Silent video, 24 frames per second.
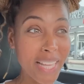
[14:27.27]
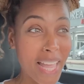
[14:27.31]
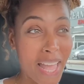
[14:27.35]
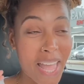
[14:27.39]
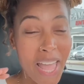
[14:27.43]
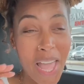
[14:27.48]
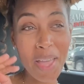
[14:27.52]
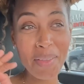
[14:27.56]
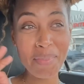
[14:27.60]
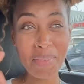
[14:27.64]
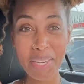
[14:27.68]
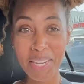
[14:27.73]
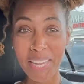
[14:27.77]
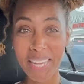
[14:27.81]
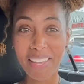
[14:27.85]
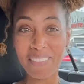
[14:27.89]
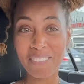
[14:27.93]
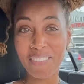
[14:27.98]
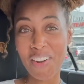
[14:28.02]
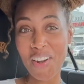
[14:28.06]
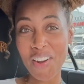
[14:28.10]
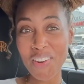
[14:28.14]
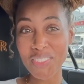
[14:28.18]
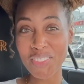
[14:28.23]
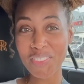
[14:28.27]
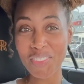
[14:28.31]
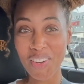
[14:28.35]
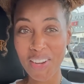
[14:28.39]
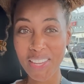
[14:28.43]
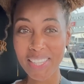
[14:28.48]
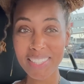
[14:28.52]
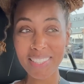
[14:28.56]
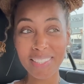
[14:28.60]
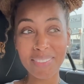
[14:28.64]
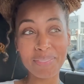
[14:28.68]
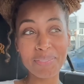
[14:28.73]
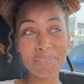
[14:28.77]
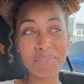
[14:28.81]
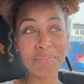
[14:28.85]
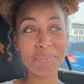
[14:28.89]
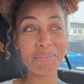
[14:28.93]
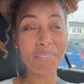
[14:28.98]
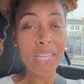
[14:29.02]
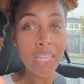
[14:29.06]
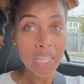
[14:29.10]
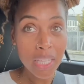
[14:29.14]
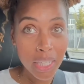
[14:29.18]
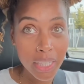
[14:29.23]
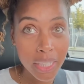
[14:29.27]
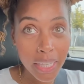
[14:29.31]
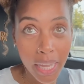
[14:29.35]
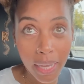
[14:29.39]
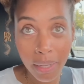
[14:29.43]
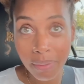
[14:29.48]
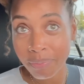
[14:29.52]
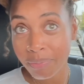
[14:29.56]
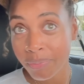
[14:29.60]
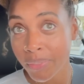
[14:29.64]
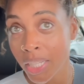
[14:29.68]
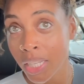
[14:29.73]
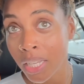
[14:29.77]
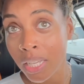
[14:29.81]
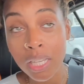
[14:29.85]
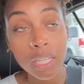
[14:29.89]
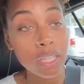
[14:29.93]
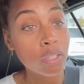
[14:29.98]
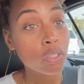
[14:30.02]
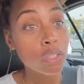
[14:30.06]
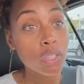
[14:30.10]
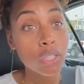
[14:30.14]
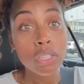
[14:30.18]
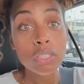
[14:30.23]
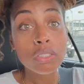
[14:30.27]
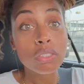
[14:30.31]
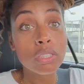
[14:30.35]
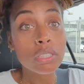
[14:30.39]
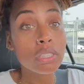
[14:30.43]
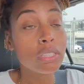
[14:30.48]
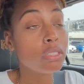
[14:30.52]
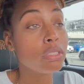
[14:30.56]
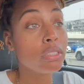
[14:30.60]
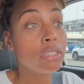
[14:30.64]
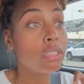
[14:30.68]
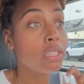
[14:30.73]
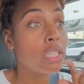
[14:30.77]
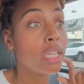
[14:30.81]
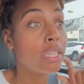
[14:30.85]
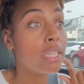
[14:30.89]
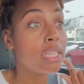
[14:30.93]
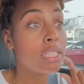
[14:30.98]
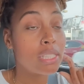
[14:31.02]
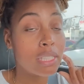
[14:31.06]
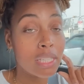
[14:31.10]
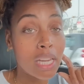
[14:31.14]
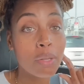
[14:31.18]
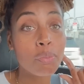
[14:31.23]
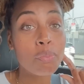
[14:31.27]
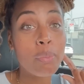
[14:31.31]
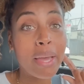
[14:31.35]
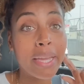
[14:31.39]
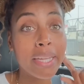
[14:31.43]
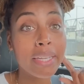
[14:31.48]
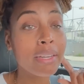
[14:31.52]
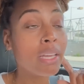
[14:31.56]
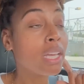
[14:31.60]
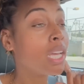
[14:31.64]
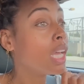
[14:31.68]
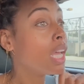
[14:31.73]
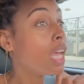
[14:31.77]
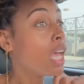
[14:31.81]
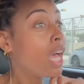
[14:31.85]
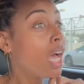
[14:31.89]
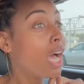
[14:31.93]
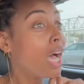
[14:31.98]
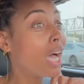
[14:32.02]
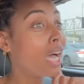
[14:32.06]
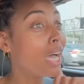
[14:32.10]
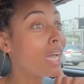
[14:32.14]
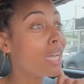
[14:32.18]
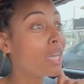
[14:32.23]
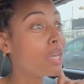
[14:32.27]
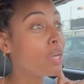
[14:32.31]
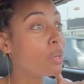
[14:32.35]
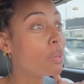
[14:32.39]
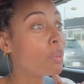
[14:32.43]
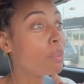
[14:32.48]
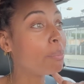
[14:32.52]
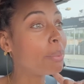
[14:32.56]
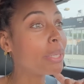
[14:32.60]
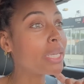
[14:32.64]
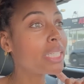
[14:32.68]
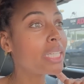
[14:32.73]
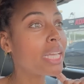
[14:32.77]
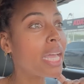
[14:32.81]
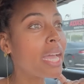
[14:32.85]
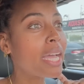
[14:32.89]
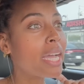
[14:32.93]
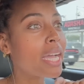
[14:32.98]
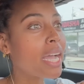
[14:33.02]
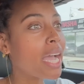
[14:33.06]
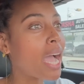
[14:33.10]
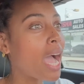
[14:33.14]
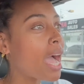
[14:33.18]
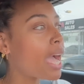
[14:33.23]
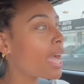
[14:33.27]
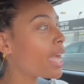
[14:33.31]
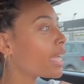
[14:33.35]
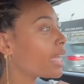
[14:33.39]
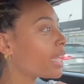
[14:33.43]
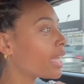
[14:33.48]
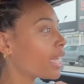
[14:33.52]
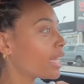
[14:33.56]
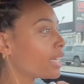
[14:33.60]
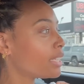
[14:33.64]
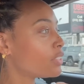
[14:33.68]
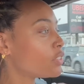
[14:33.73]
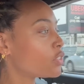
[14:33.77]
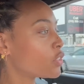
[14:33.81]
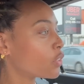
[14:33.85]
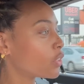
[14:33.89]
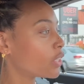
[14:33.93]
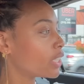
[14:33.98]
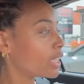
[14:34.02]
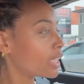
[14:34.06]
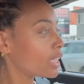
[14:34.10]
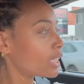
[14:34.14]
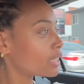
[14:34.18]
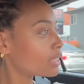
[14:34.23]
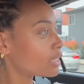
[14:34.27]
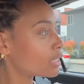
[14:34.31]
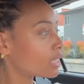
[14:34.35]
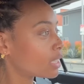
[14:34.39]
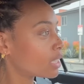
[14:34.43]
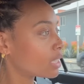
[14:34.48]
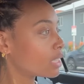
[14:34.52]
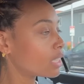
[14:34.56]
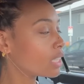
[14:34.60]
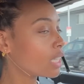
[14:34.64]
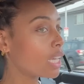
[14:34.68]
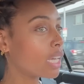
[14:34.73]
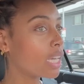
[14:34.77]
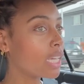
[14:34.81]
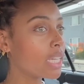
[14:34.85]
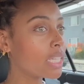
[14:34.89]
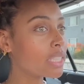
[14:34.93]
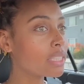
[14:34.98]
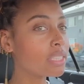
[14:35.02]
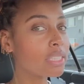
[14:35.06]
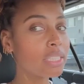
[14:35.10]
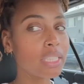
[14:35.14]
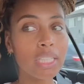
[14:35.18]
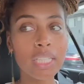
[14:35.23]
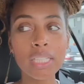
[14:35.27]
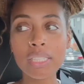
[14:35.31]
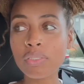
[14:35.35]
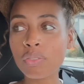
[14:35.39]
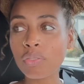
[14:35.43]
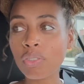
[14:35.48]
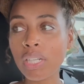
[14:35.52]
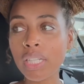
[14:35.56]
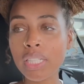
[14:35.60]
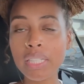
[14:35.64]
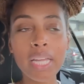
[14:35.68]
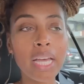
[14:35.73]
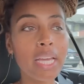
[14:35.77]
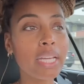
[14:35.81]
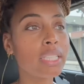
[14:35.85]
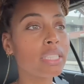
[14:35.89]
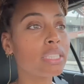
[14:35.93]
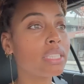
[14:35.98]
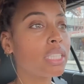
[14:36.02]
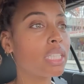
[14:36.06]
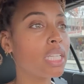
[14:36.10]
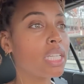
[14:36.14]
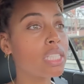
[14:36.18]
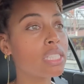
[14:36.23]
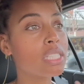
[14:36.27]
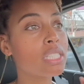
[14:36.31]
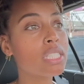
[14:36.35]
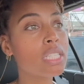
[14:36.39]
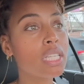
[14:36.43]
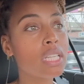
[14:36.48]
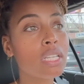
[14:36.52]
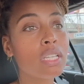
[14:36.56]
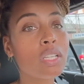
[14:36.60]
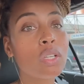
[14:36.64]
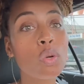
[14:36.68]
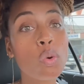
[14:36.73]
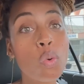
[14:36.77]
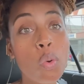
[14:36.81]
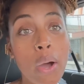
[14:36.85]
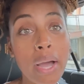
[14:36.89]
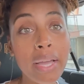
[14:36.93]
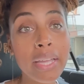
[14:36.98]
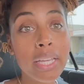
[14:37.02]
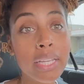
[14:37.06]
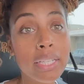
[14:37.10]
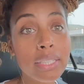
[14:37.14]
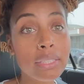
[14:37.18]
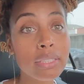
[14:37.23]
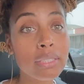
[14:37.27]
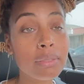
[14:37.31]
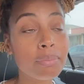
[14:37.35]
I'm in a Rolls-Royce. Yeah, it's not mine. But yeah, I enjoy it. It's really nice. It's quiet.